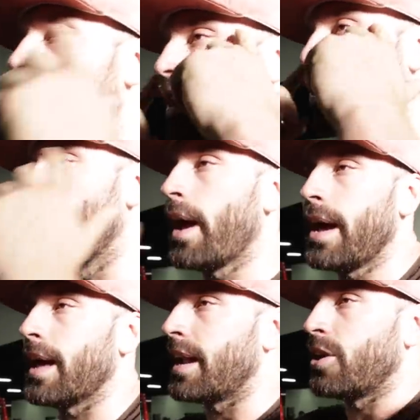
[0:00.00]
I had no
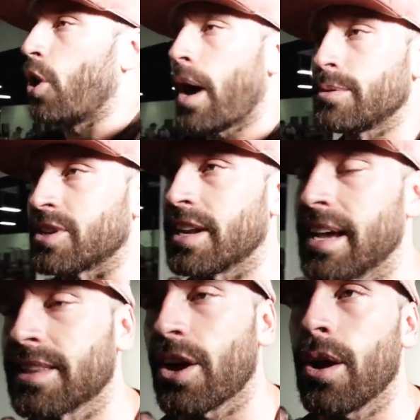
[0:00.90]
way. I didn't know how I was going to
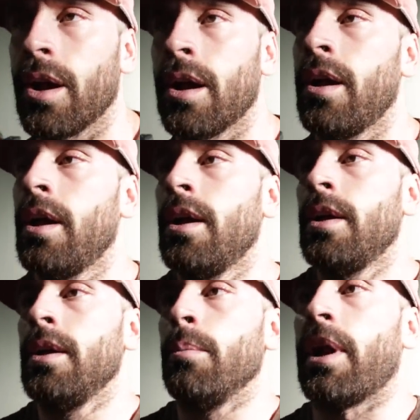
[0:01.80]
get there.
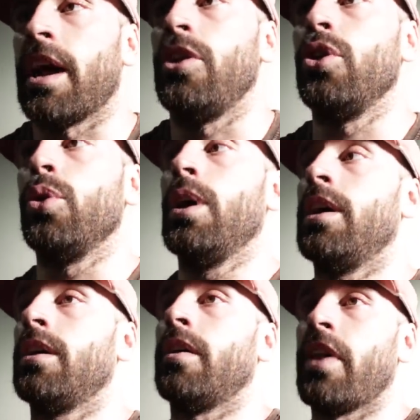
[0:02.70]
But I knew
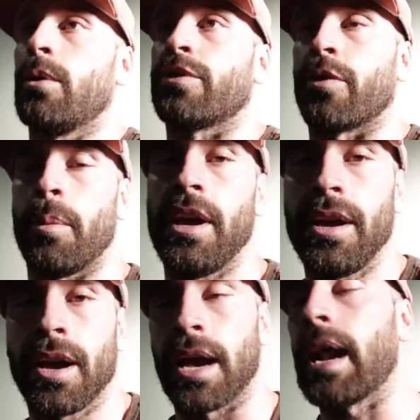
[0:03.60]
that it was for
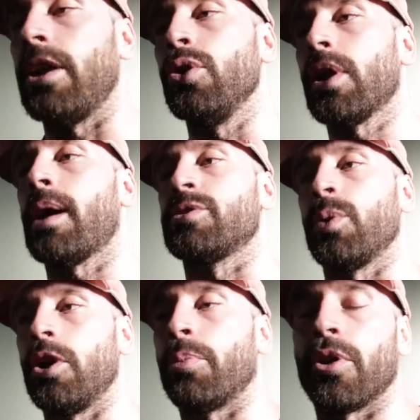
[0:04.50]
me, and I knew that I was
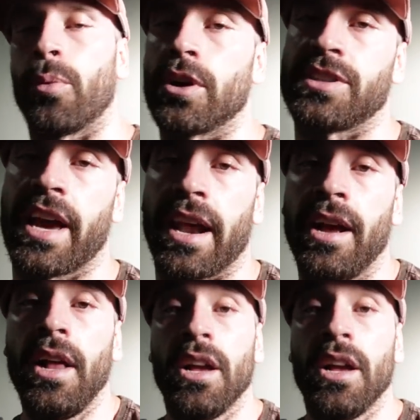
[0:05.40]
willing to put in the work to get it.